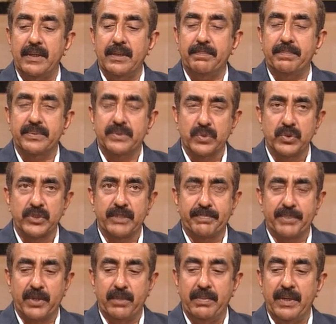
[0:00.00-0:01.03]
social
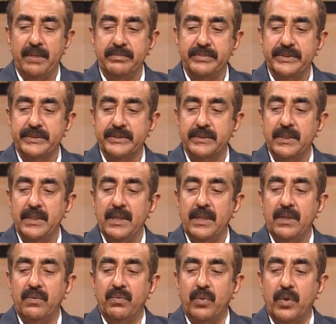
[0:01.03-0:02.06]
problems
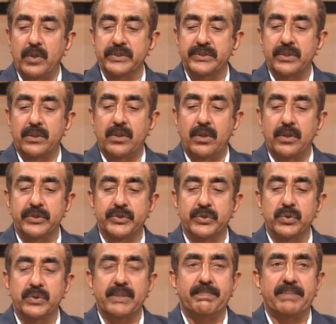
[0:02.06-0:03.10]
was
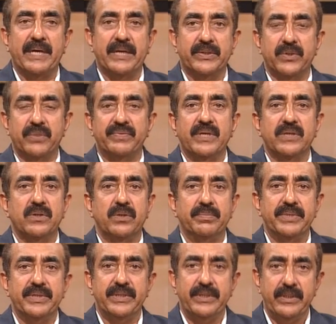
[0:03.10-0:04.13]
also the part of the
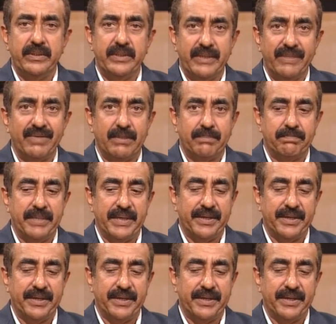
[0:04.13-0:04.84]
community development.